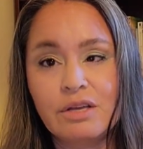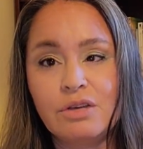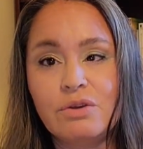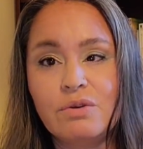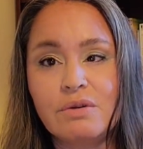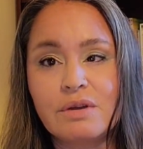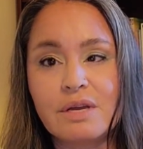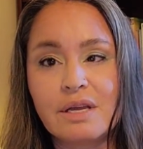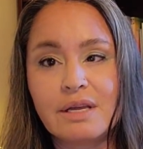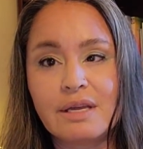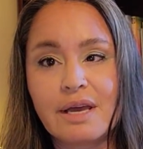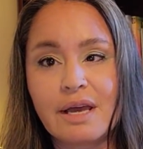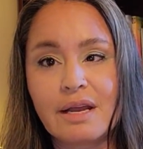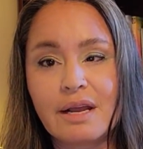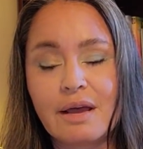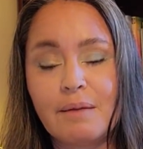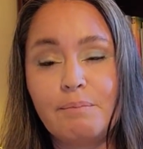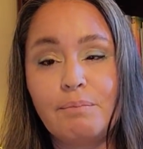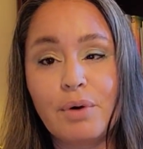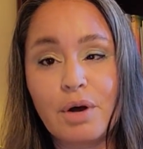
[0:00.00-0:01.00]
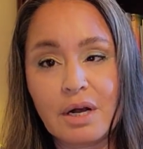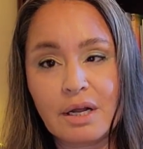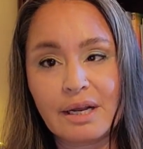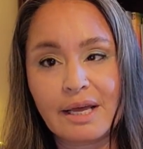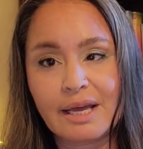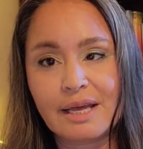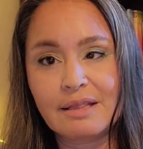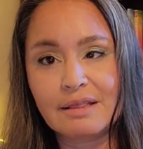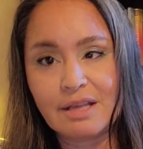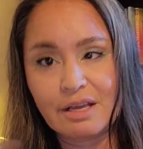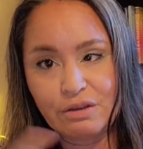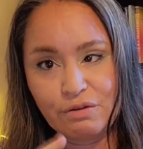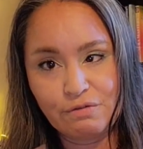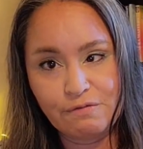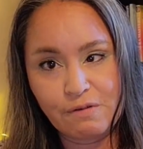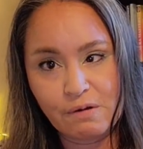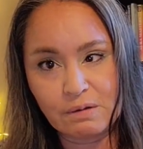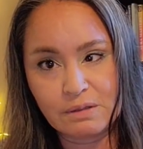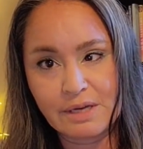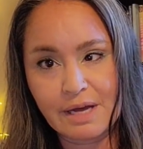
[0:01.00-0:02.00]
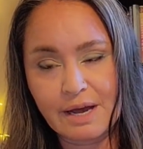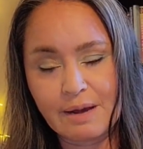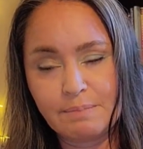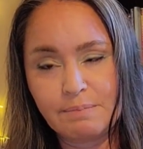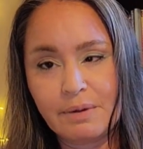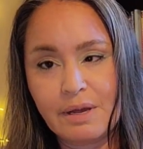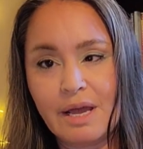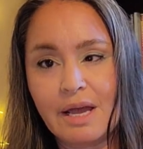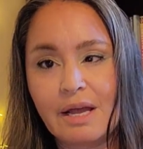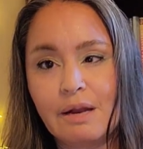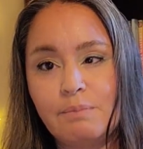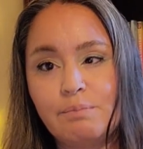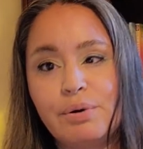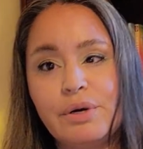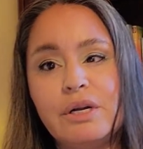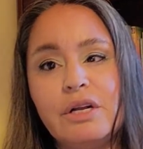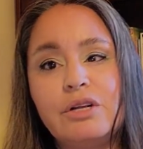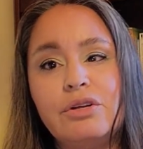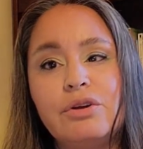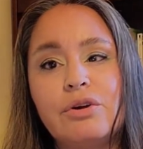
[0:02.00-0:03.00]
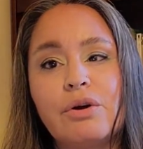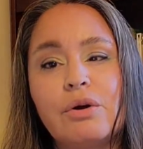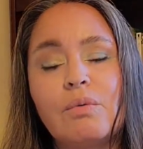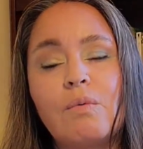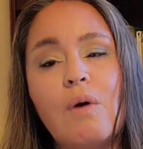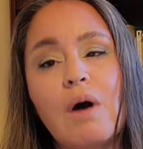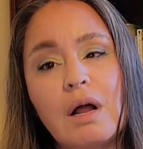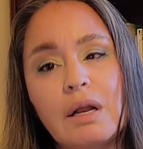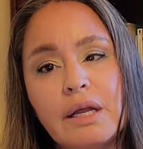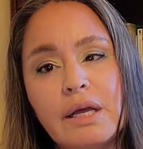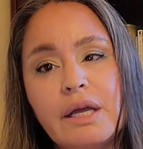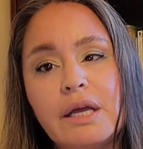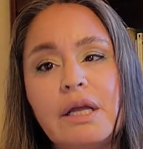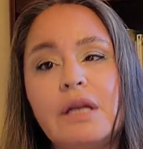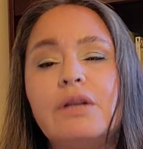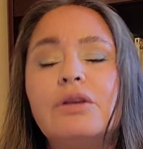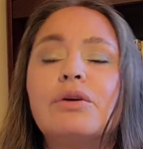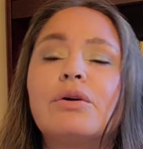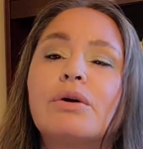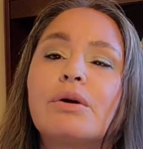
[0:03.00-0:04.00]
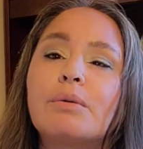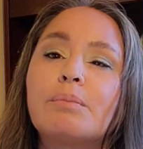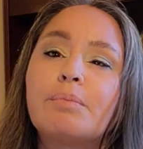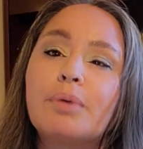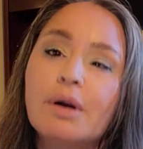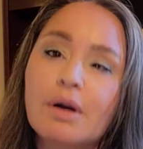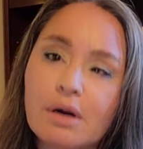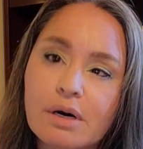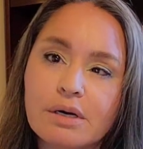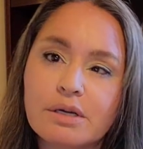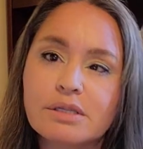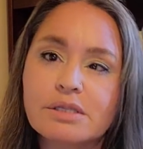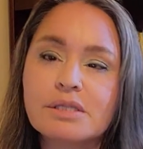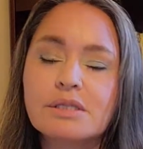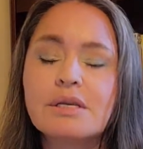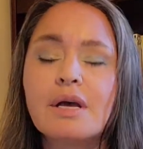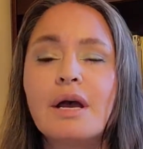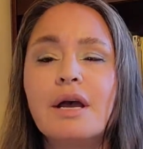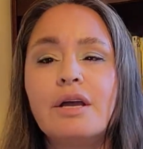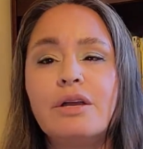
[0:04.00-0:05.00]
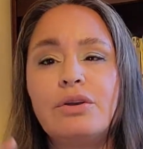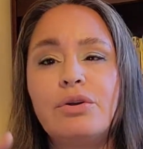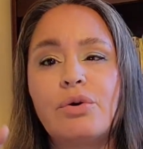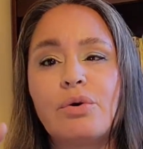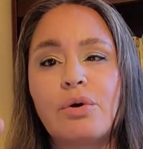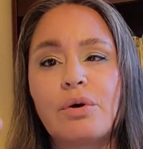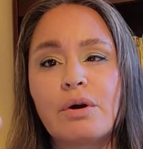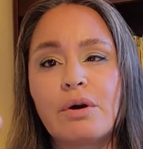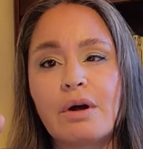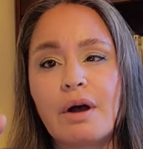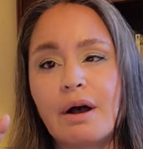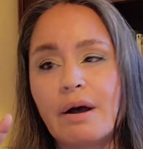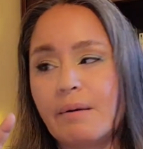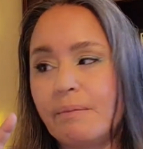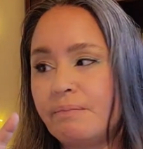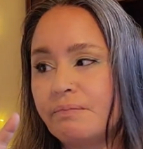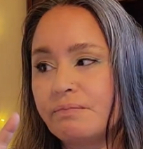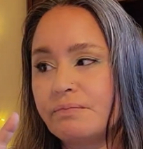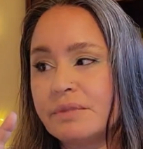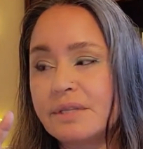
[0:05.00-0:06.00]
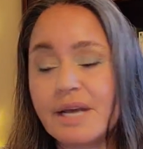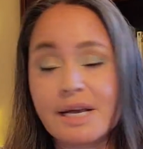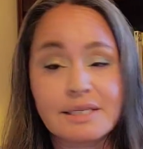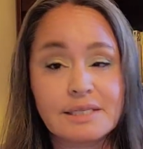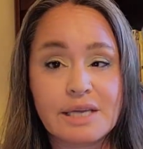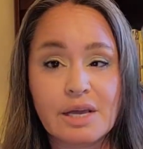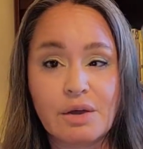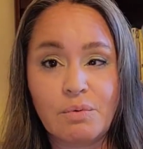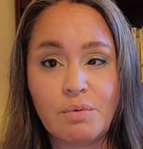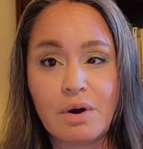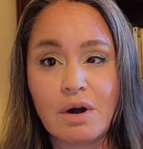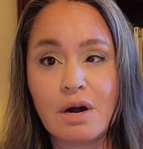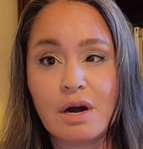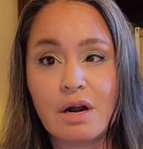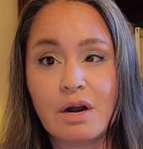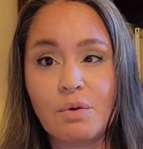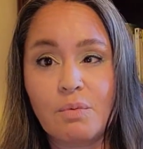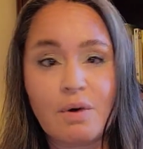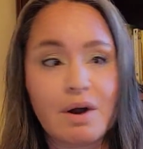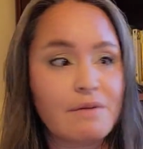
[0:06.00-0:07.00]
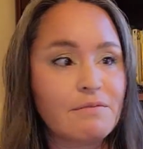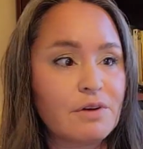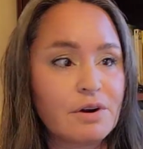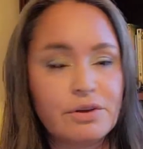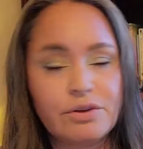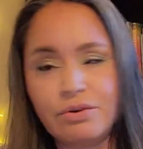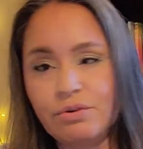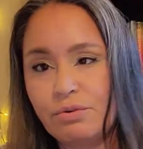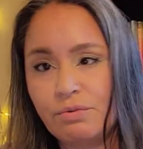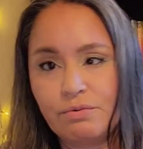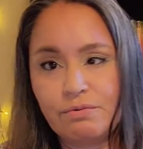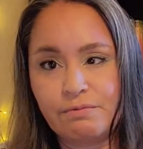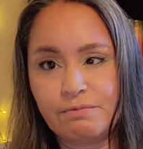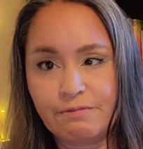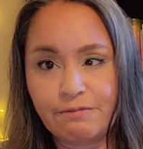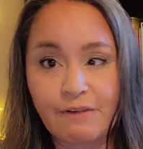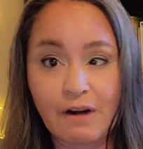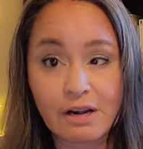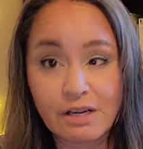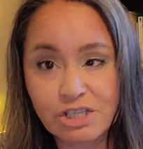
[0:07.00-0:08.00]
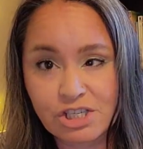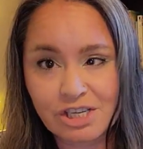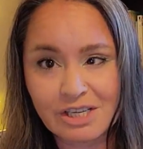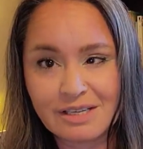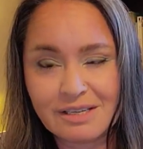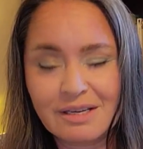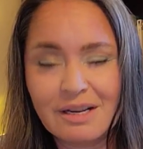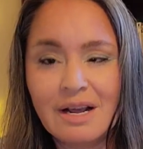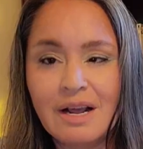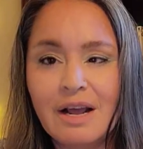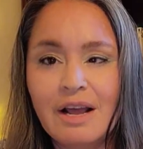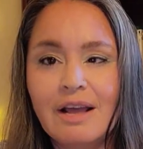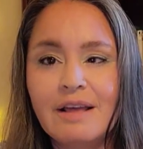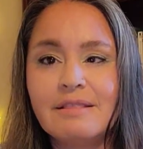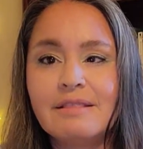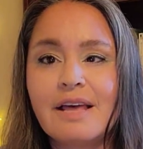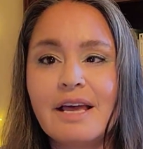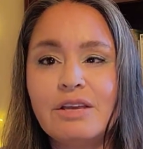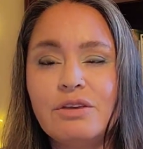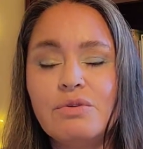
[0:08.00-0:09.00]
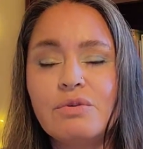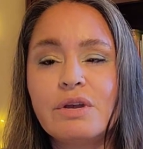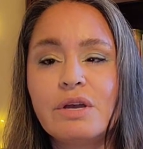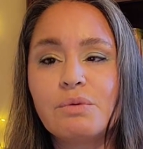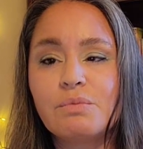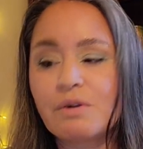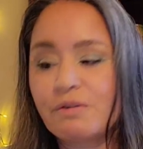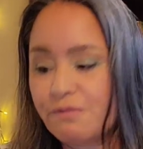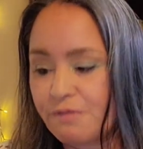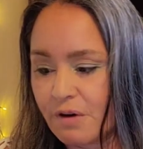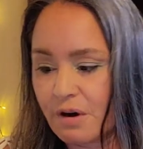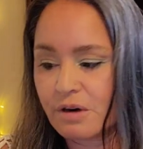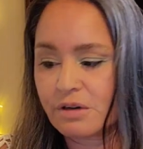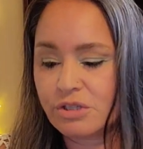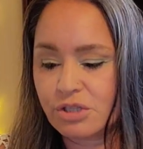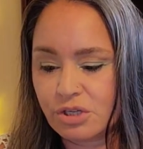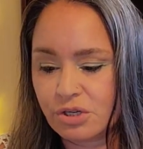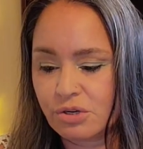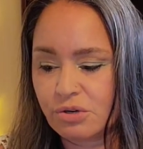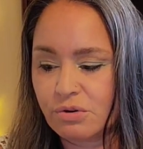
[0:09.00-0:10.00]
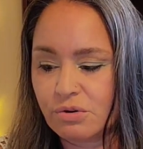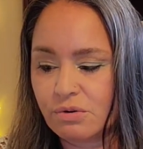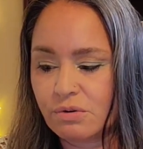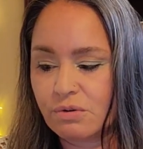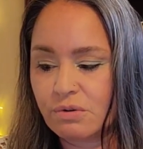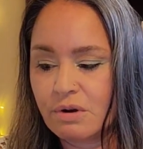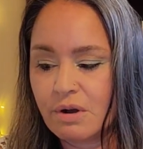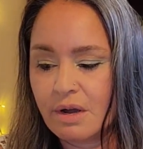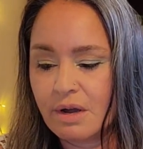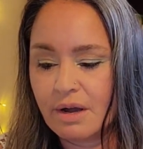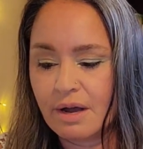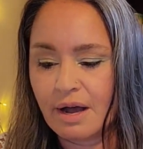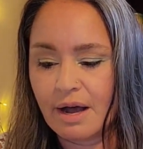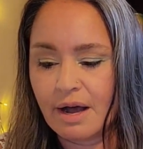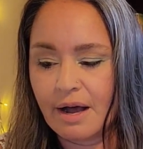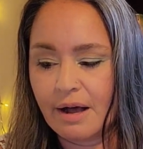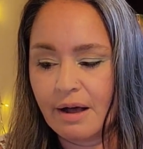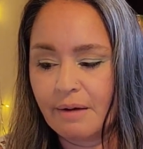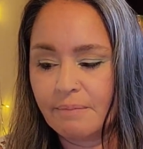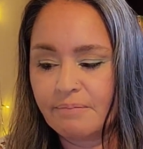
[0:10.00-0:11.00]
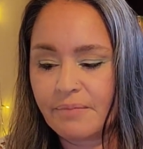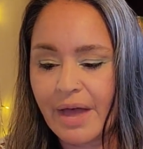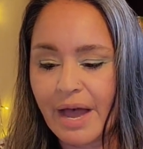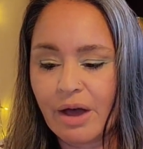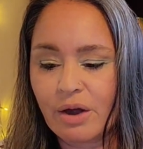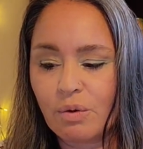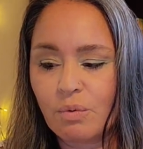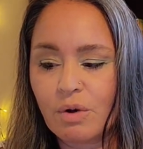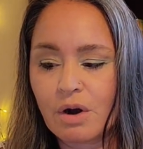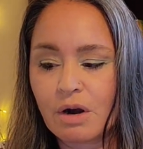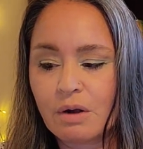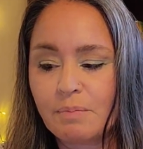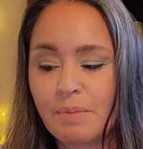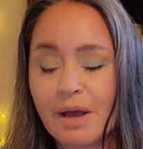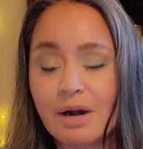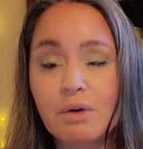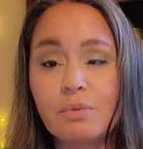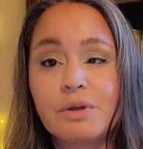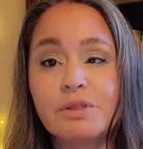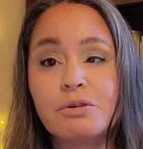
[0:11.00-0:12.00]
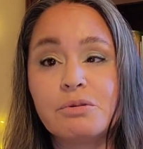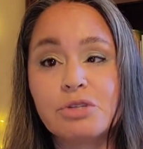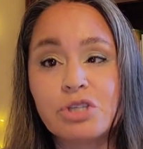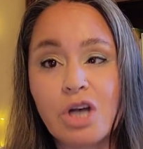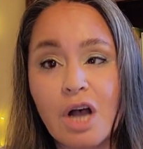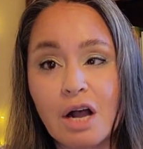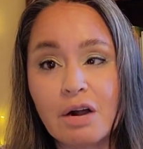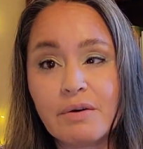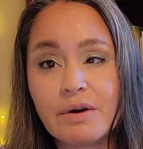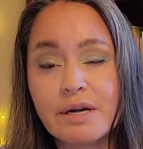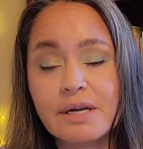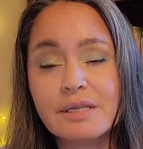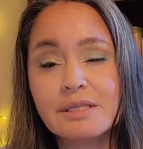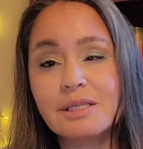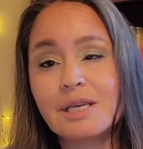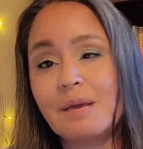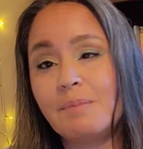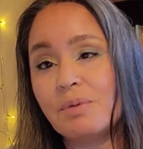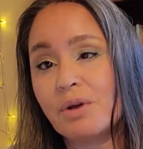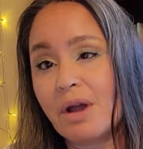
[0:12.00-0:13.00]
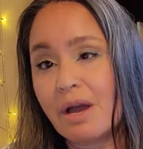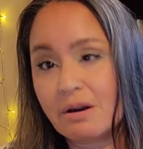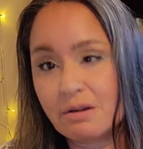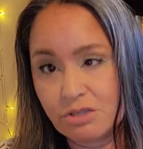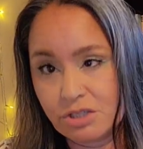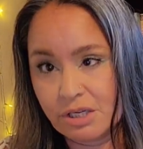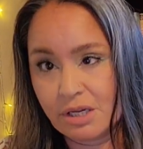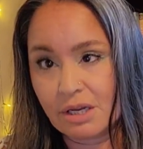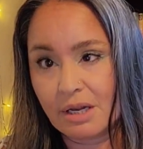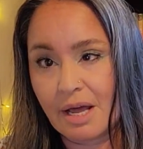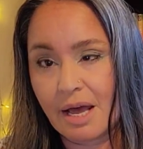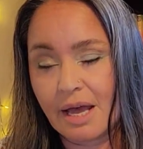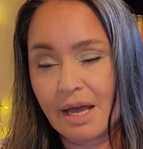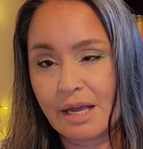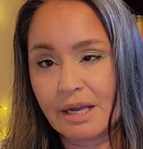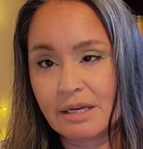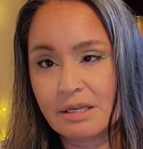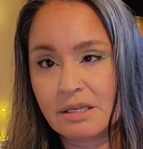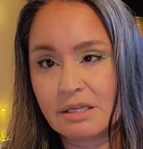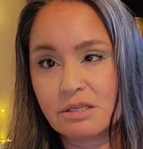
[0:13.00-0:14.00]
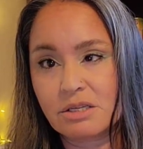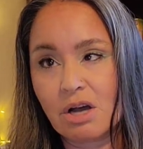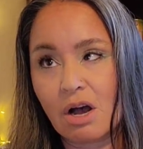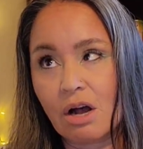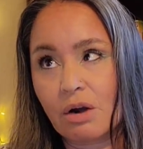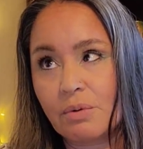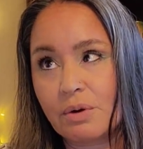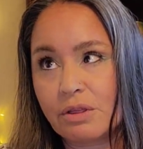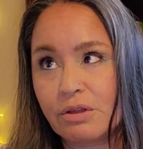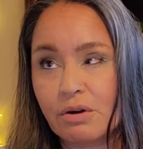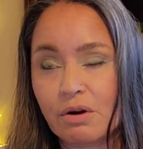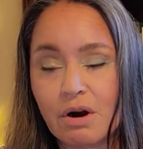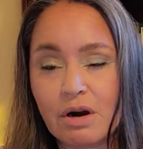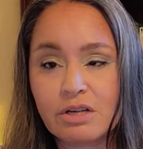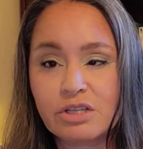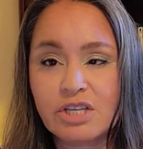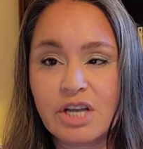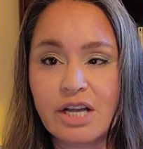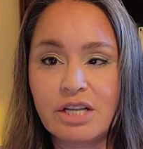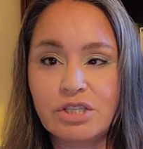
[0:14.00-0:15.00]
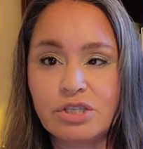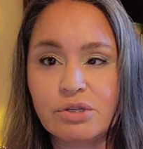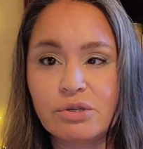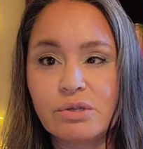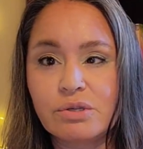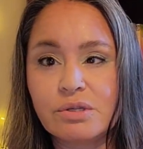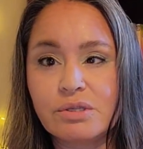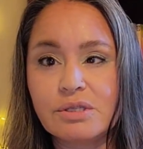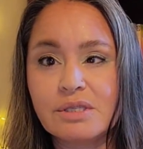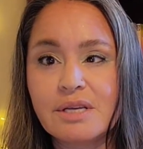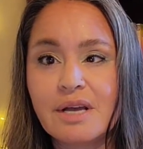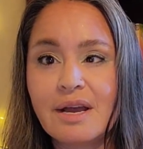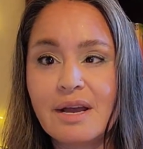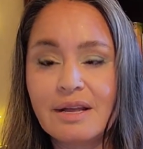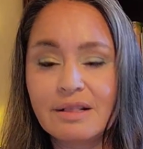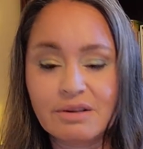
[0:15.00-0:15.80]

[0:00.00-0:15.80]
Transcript: You can get a booklet that you fold up and put in your wallet, your purse, your um, desk at work, wherever you function, that you can refer to um, how to work better with your chakras, keep your energy aligned, talk with your archangels.